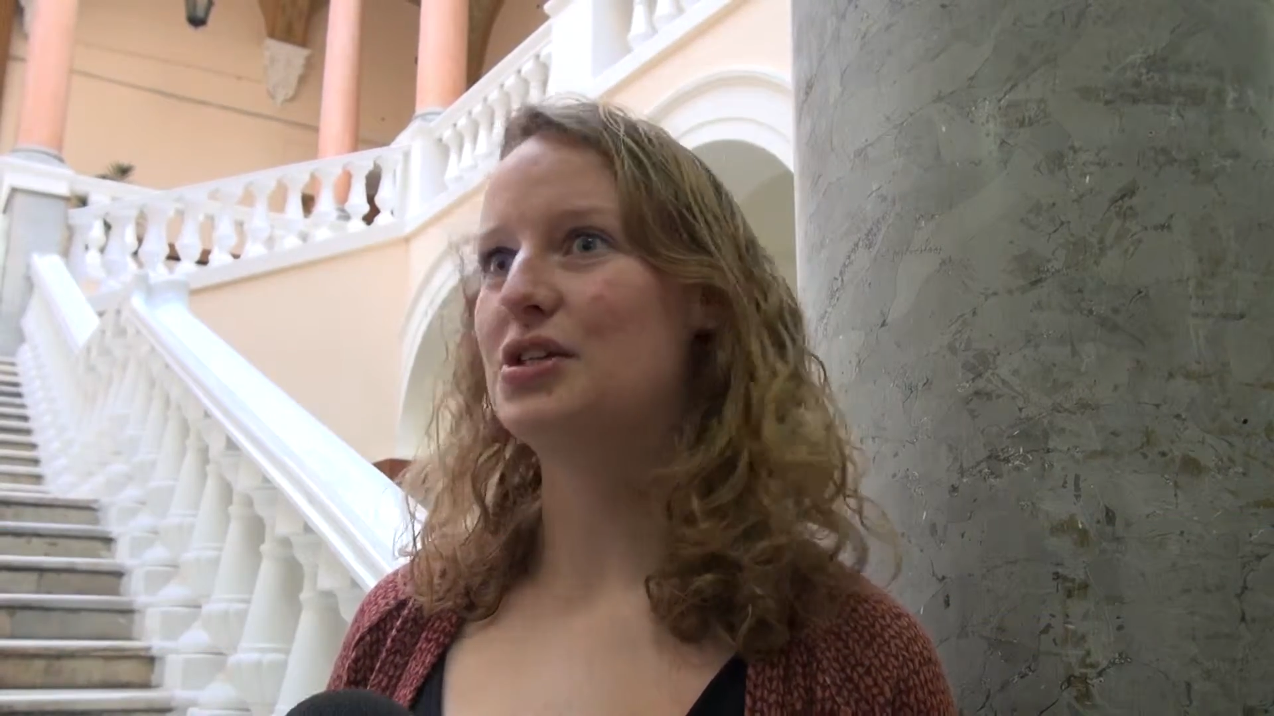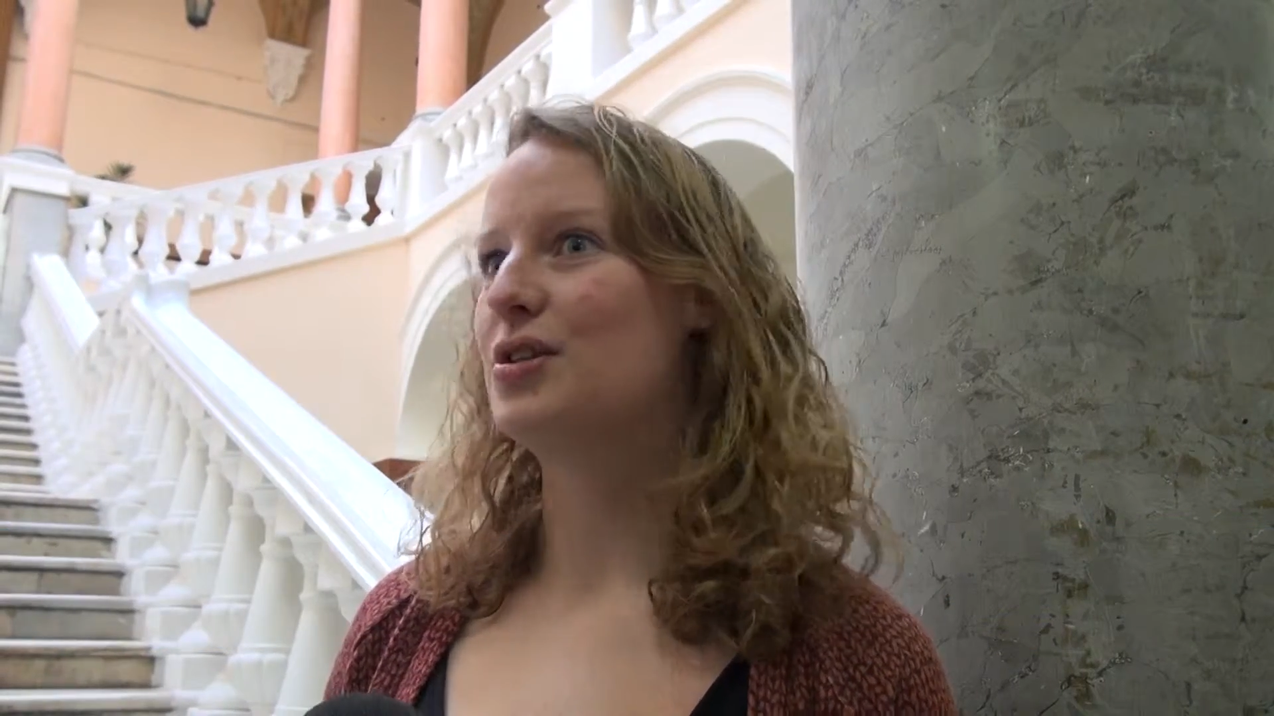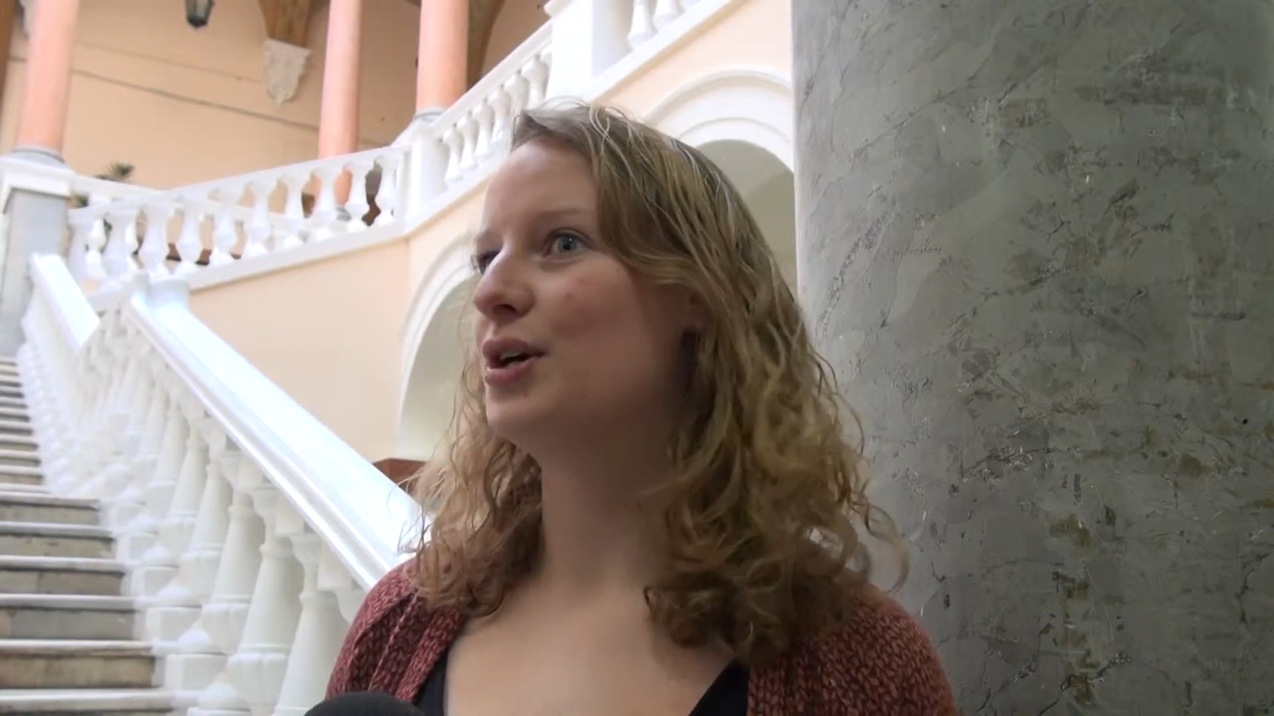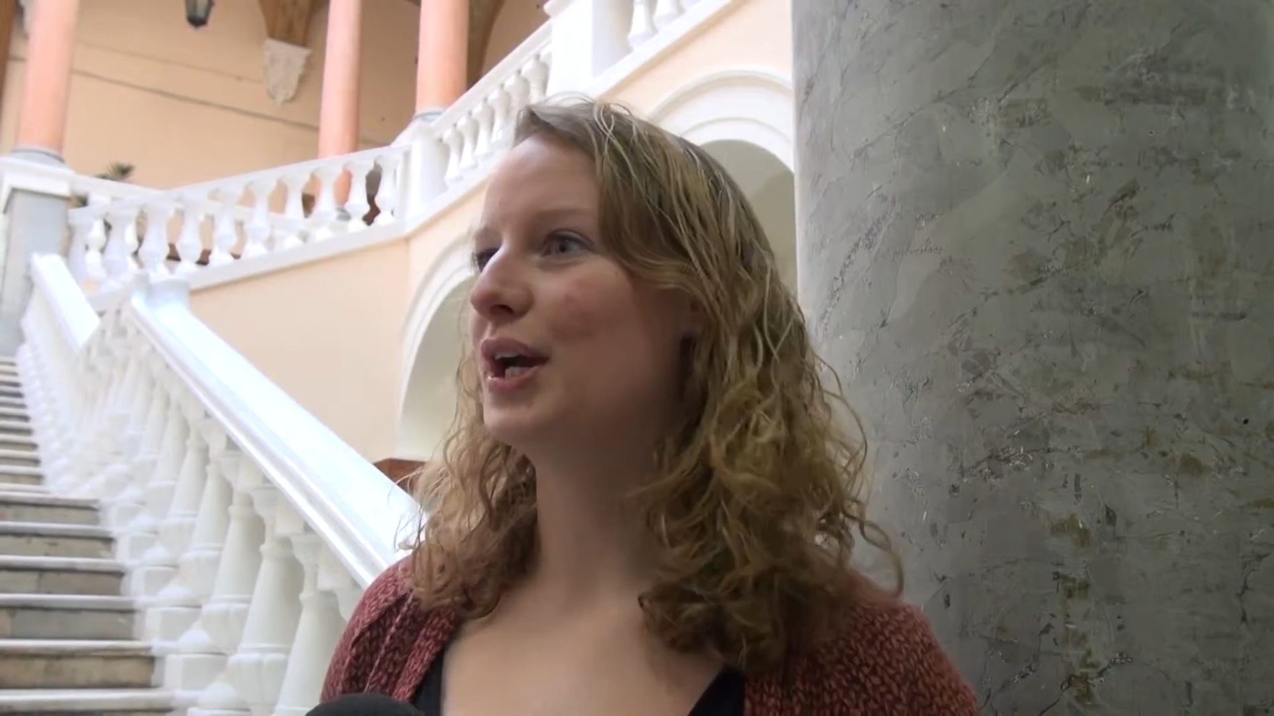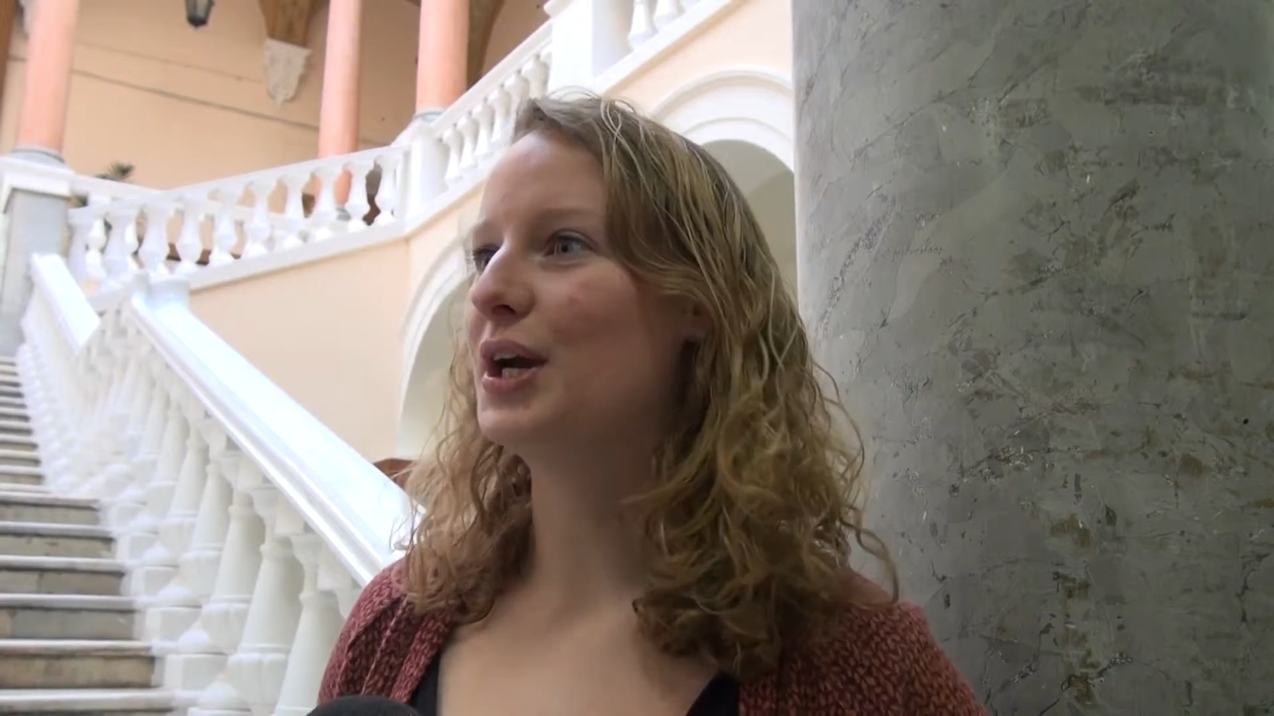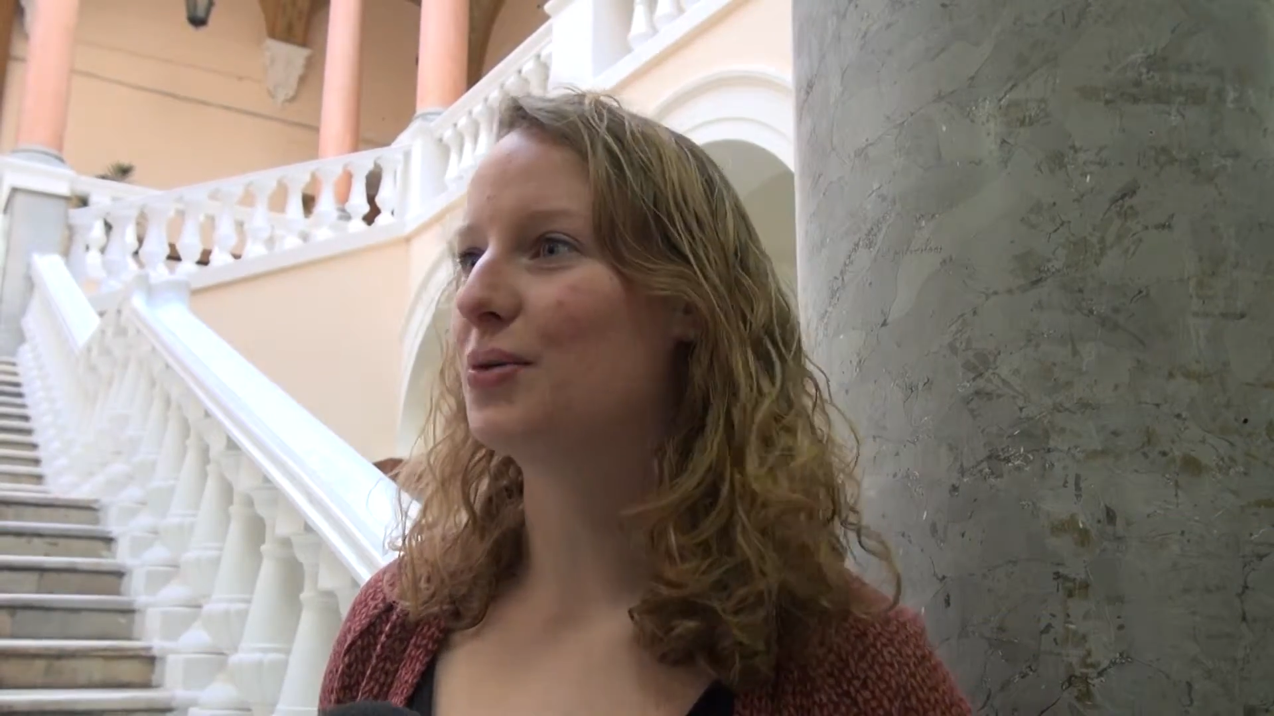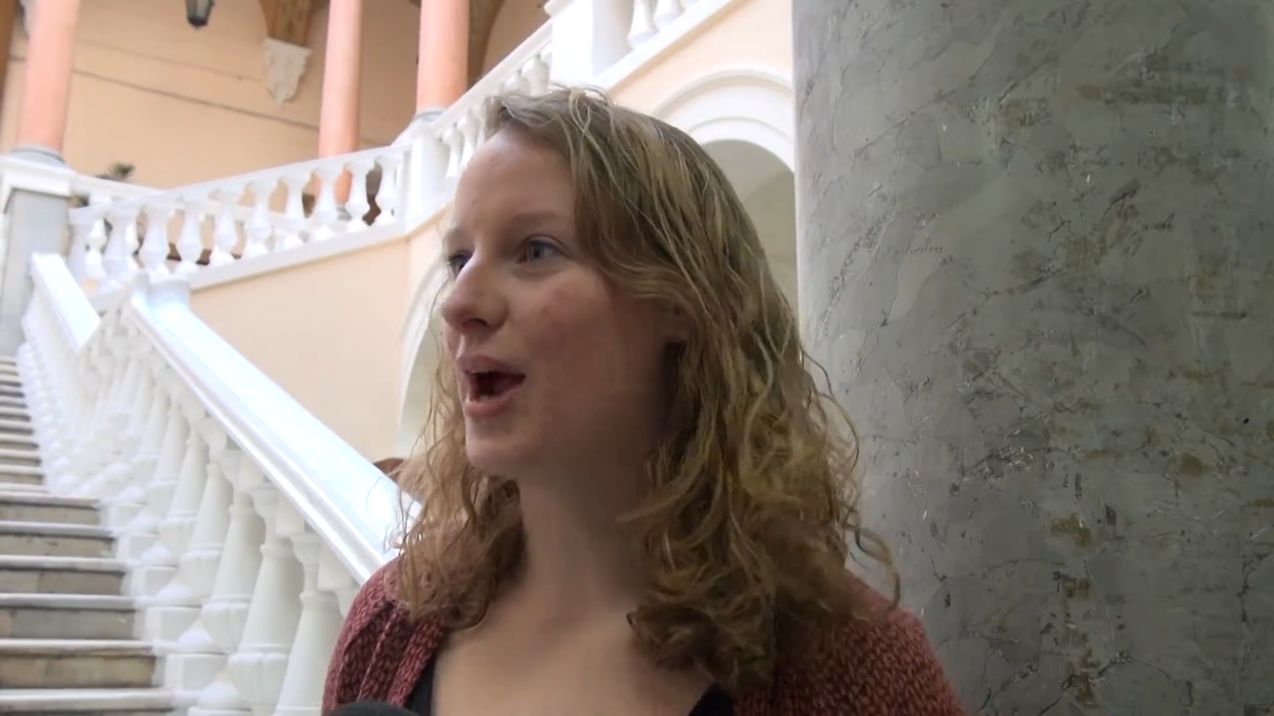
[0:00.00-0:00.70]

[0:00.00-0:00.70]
just looking